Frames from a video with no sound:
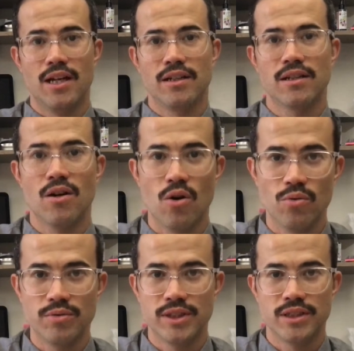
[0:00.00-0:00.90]

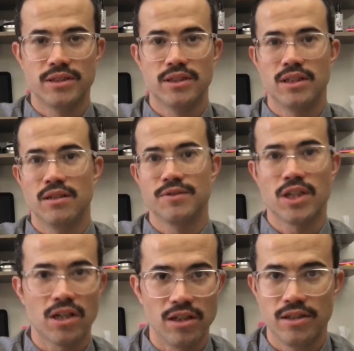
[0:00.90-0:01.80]
cone of
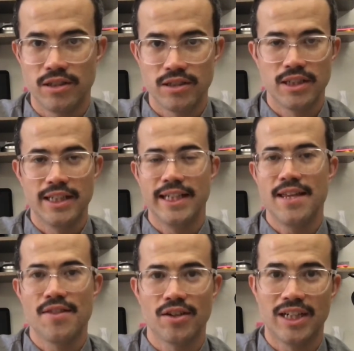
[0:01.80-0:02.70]
color in
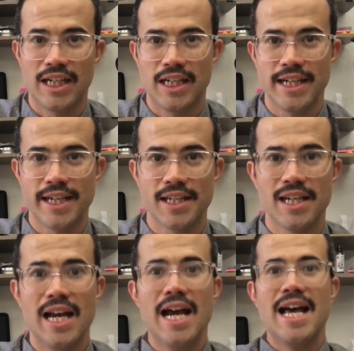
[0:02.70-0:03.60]
their eye.
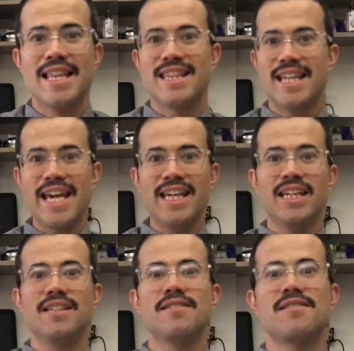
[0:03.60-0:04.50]
They
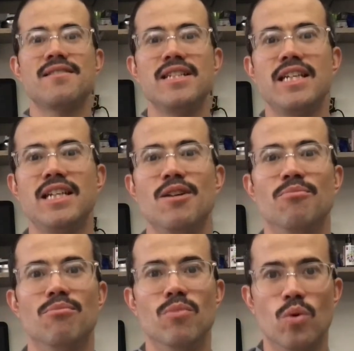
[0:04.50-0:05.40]
can see
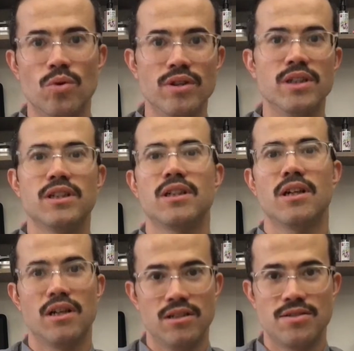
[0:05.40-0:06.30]
more
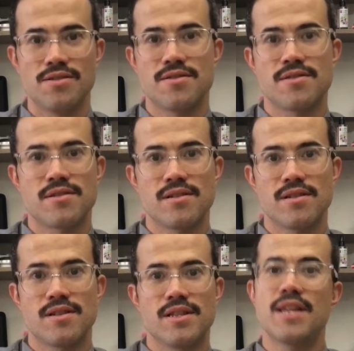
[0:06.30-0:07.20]
colors
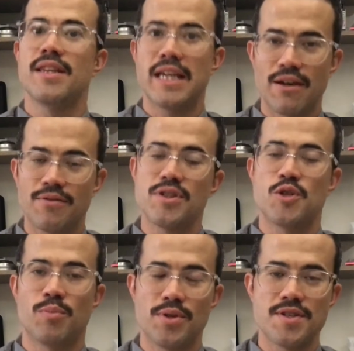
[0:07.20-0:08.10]
than the average
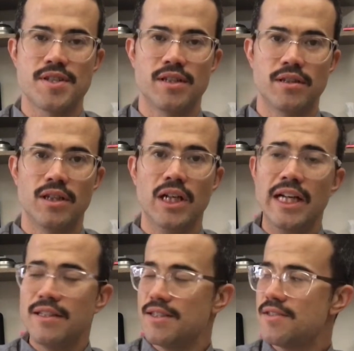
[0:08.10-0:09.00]
person.
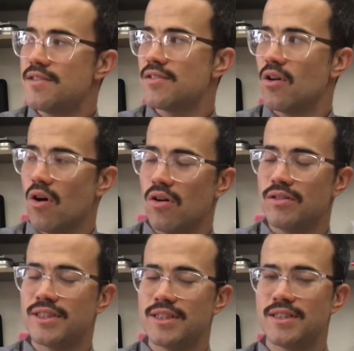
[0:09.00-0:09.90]
This is
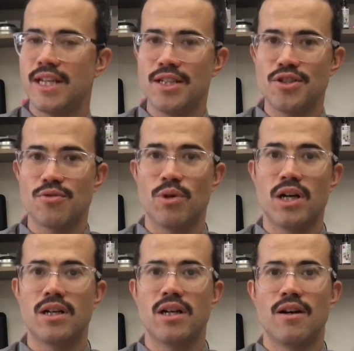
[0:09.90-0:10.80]
called
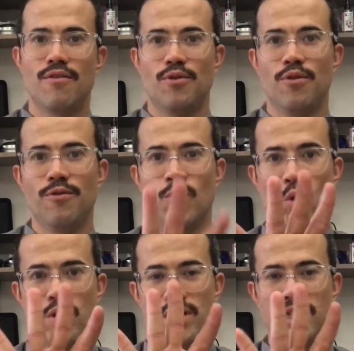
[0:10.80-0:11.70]
Tetra
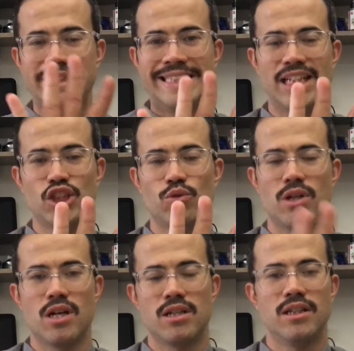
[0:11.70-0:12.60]

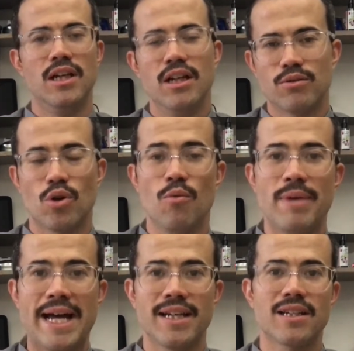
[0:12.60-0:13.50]
Tetra
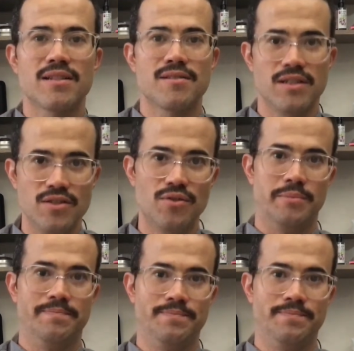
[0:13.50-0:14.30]
chromatic syndrome.